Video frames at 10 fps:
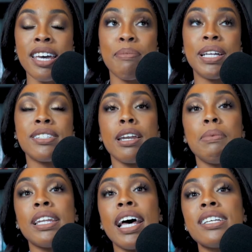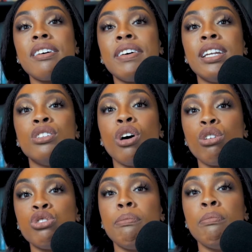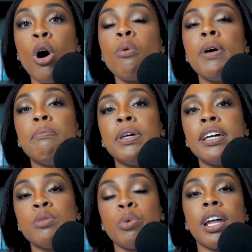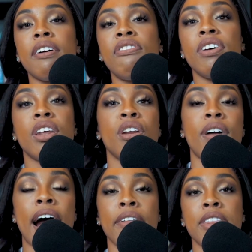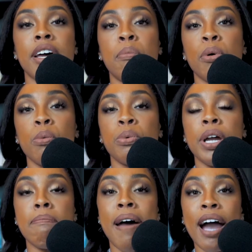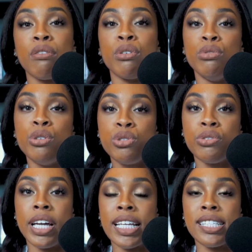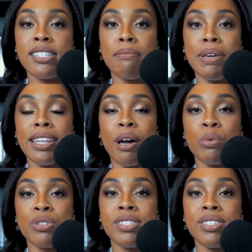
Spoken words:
but it's going to be less of an indulgent moment because we're going to fit it around the appropriate macronutrients to mean that we're